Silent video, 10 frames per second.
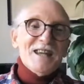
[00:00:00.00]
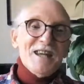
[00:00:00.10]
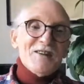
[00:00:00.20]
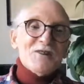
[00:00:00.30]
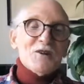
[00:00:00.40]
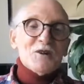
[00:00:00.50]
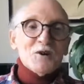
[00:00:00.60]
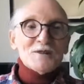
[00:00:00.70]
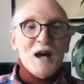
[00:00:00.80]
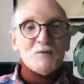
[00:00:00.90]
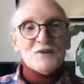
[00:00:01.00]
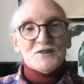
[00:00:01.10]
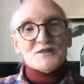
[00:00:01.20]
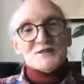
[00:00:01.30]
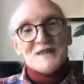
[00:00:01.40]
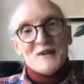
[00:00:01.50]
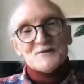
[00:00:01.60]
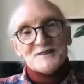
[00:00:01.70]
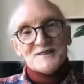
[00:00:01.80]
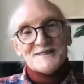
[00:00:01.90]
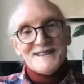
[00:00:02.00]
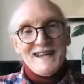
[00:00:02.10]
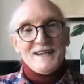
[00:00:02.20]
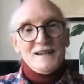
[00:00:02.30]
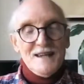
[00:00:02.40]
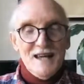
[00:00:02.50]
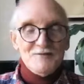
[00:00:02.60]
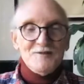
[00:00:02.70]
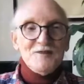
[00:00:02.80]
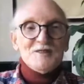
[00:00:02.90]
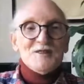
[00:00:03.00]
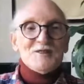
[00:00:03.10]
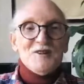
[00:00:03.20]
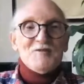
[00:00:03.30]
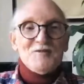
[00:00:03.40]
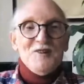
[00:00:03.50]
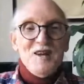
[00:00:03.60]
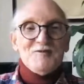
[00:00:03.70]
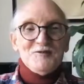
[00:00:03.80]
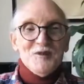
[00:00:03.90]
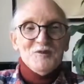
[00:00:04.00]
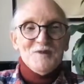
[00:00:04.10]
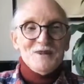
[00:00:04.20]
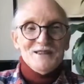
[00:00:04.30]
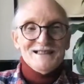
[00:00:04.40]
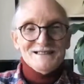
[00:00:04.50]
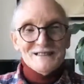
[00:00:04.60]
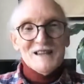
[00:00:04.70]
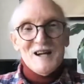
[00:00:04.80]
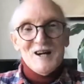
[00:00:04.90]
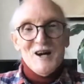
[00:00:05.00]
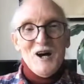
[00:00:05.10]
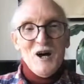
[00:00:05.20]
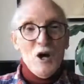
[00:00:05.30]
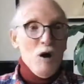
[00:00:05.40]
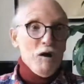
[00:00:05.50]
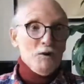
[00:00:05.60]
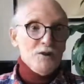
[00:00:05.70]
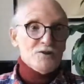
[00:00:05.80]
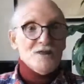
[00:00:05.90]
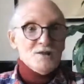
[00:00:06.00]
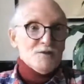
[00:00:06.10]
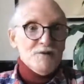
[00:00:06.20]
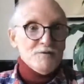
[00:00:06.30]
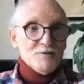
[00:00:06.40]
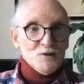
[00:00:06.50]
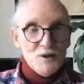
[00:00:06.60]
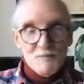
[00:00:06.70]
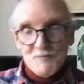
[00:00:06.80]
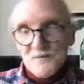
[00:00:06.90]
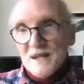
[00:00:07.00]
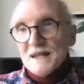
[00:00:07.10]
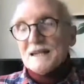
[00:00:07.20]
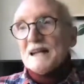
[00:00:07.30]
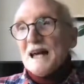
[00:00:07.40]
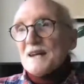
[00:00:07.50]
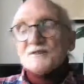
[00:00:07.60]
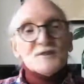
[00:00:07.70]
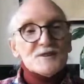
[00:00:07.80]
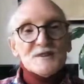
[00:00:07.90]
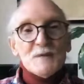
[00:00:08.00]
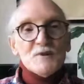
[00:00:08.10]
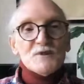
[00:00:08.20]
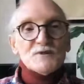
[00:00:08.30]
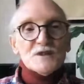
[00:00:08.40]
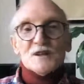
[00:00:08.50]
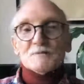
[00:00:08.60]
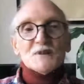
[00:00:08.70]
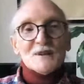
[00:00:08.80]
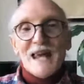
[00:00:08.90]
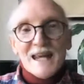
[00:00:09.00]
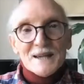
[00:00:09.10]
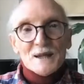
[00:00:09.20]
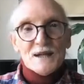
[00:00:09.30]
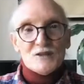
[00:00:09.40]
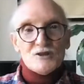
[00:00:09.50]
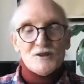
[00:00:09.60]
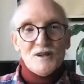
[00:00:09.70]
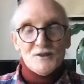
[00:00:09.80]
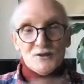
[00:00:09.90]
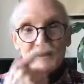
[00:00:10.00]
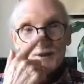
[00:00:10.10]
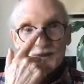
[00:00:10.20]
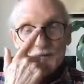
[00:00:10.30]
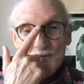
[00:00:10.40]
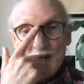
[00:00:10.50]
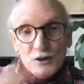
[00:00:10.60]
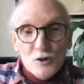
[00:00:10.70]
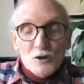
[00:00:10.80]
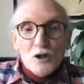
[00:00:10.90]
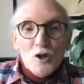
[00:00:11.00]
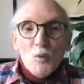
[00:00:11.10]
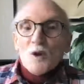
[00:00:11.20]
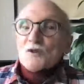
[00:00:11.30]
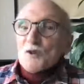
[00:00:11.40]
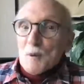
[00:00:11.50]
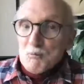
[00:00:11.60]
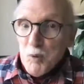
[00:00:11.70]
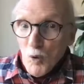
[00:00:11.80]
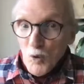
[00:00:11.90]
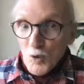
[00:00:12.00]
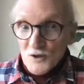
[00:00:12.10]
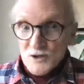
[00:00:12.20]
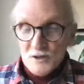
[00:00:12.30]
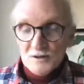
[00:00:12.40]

you go down with a stout stick and visit your freight forwarder, or you change your freight forwarder. And it's the same with terminal handling charges. You can go onto the port